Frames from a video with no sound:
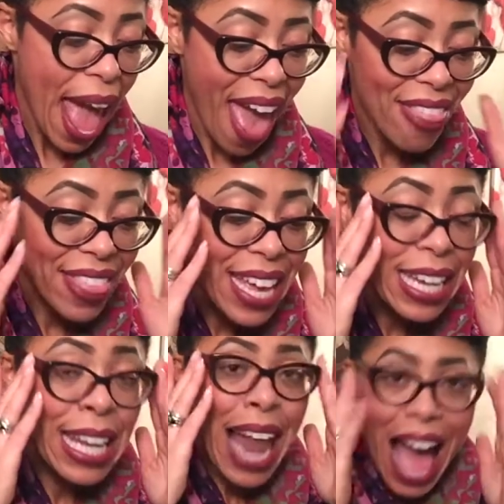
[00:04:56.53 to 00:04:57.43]
And
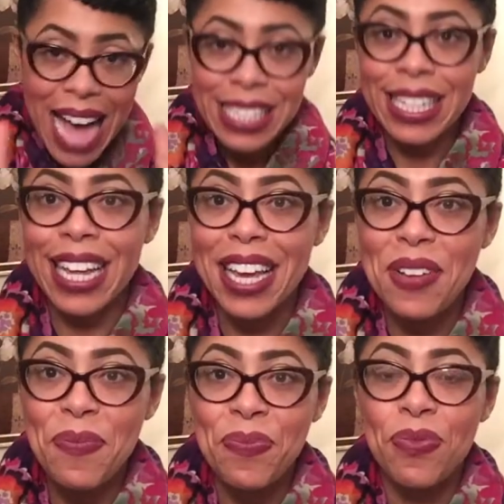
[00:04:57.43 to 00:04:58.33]
then
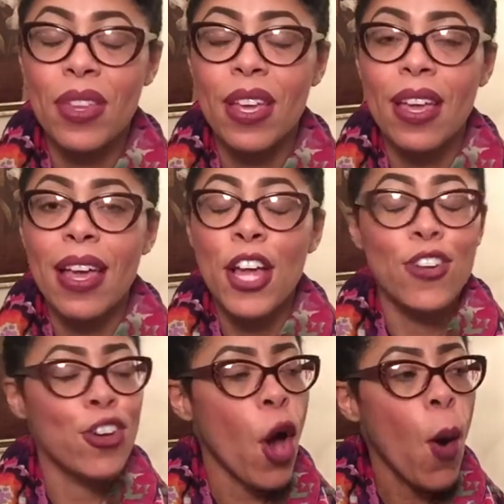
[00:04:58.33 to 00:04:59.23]
lastly,
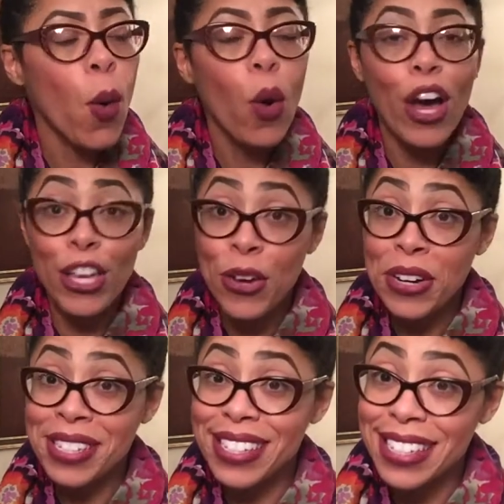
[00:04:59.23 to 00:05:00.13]
know
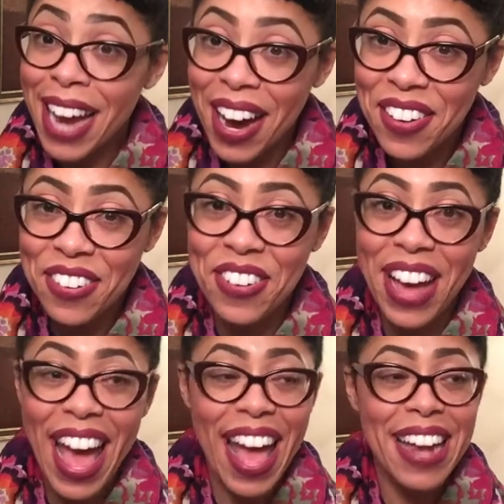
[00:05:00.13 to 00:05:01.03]
your stuff.
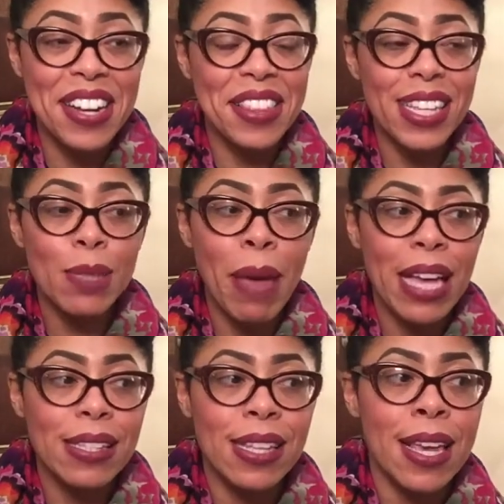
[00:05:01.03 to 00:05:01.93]
And this
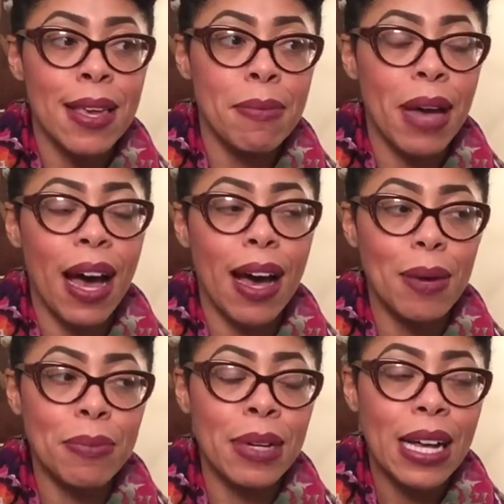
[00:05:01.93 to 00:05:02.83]
may seem
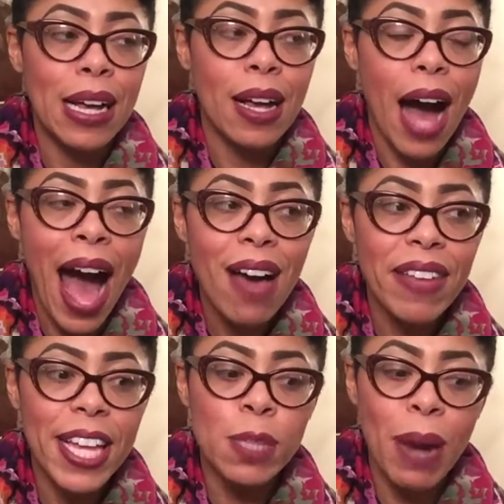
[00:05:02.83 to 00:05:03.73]

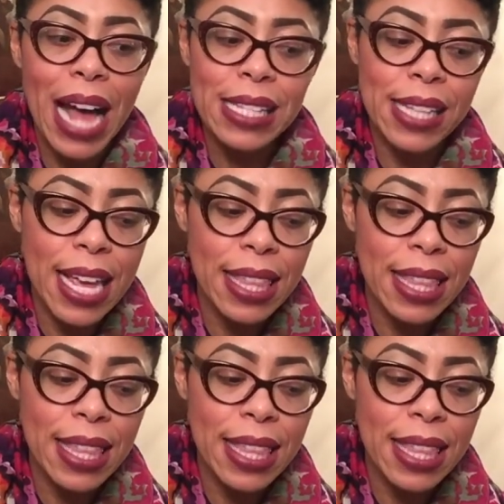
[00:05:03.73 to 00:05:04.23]
obvious, but I say